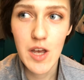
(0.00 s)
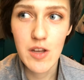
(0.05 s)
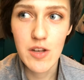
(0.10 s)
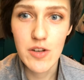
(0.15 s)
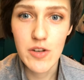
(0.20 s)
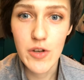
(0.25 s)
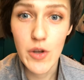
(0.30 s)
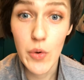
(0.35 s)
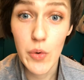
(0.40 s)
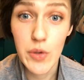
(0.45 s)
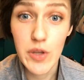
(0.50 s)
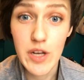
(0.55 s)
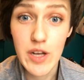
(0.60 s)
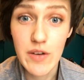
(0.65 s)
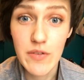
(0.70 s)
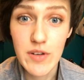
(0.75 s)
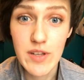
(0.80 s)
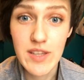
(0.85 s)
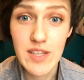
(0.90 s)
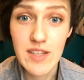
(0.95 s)
know that
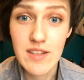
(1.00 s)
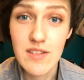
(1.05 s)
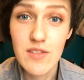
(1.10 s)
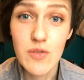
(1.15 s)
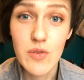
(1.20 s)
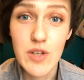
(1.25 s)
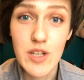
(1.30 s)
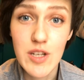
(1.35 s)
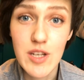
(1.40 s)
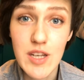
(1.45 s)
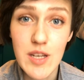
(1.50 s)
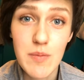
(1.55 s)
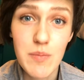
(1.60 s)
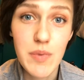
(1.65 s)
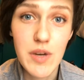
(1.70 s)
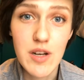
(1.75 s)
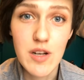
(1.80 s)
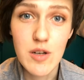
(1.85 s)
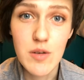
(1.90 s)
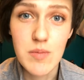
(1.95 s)
everything is going to get
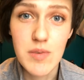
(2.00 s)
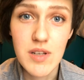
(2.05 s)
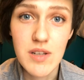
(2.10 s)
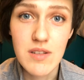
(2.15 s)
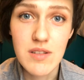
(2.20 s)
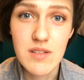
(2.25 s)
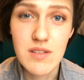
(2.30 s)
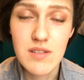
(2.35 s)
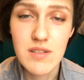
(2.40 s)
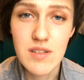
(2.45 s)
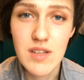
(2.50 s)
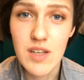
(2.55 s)
better because